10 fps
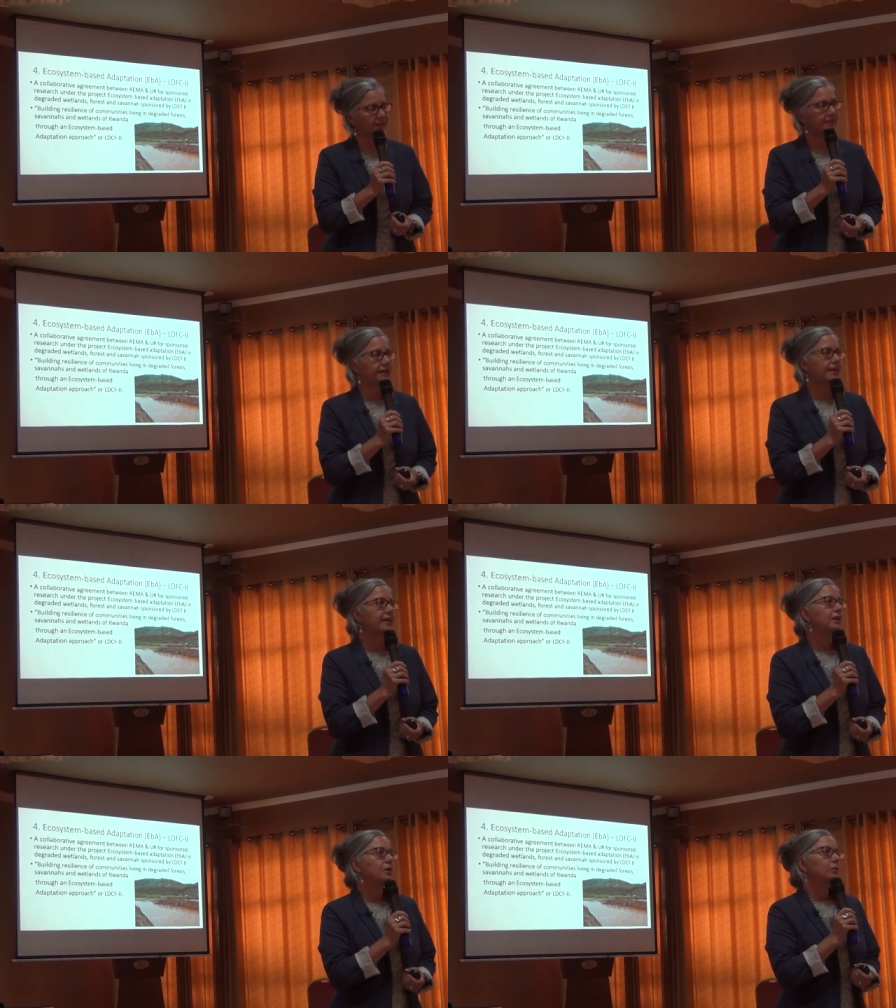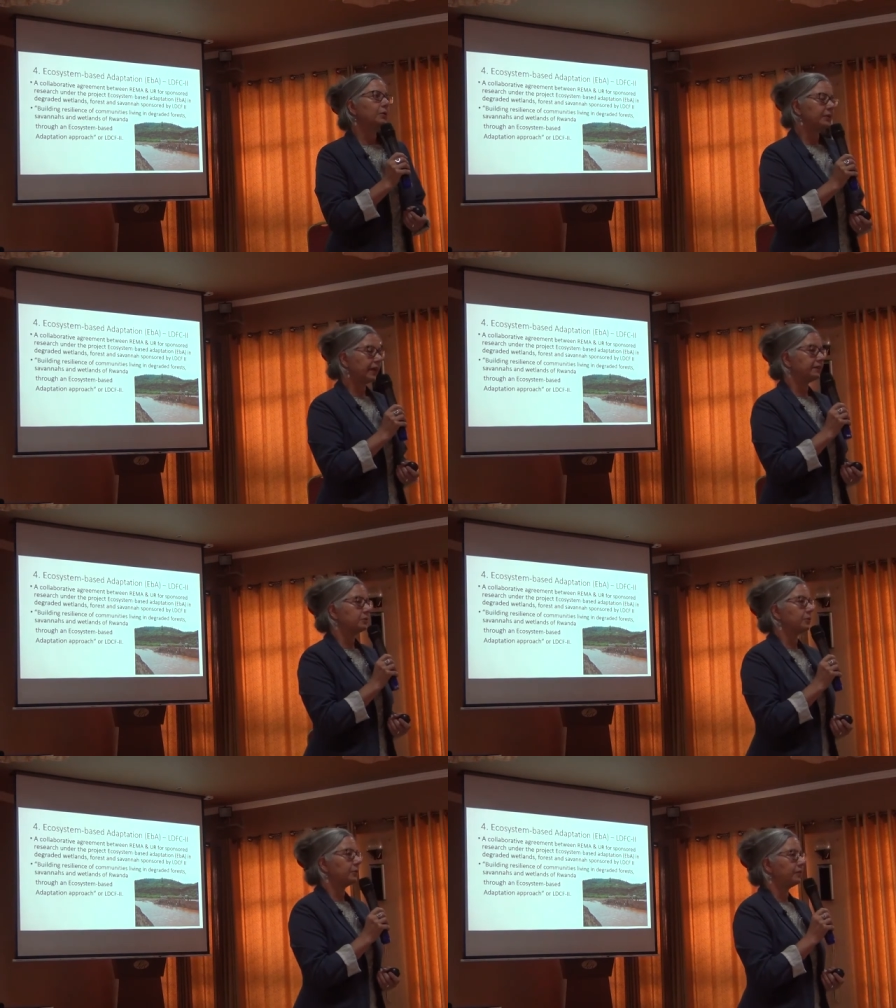and say, we would like
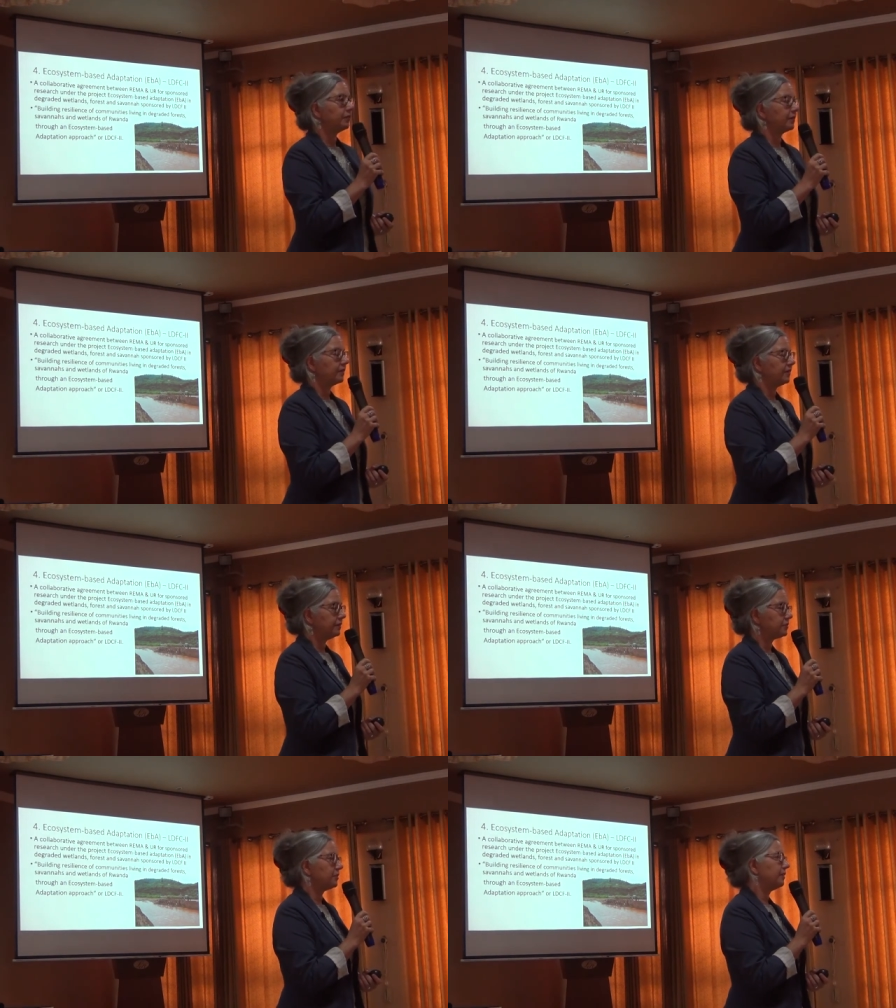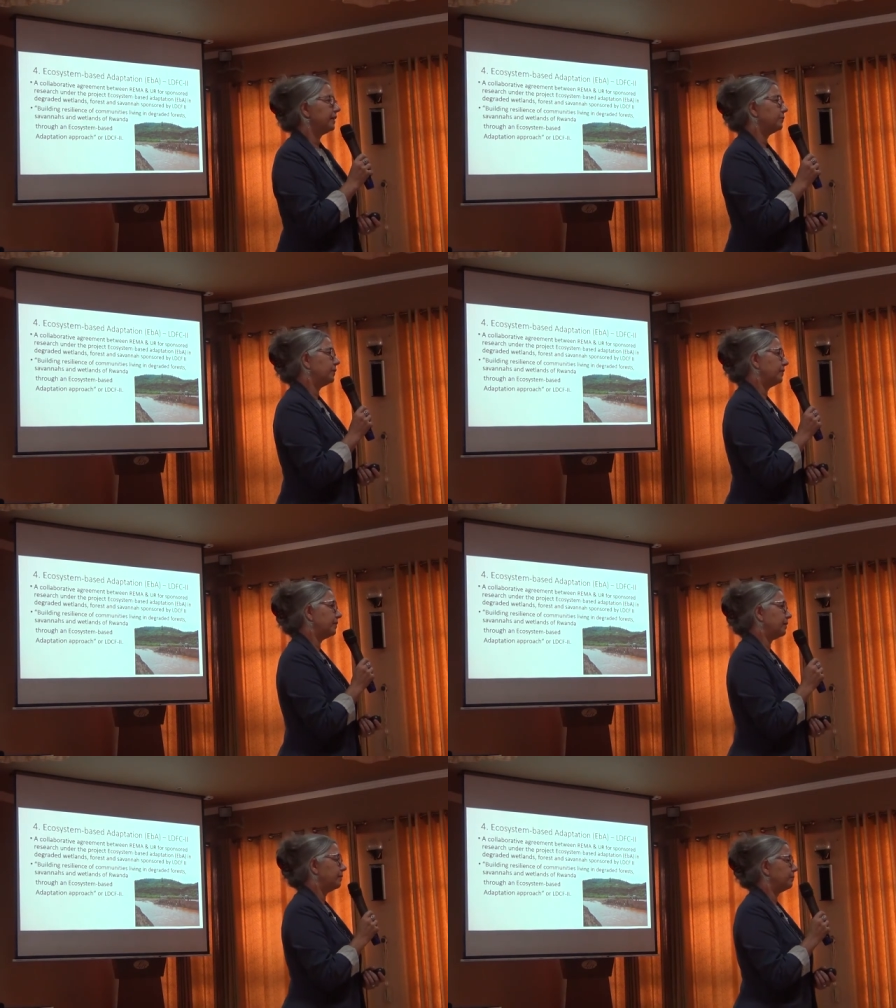to work with the center and with
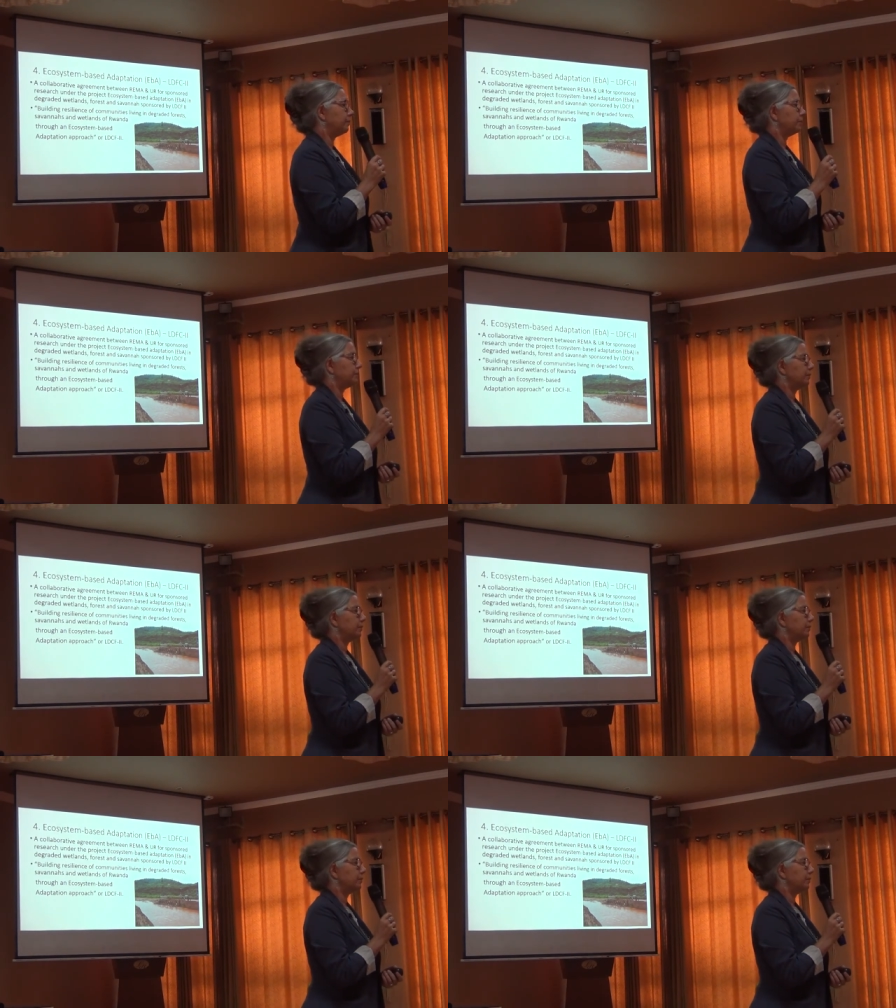um,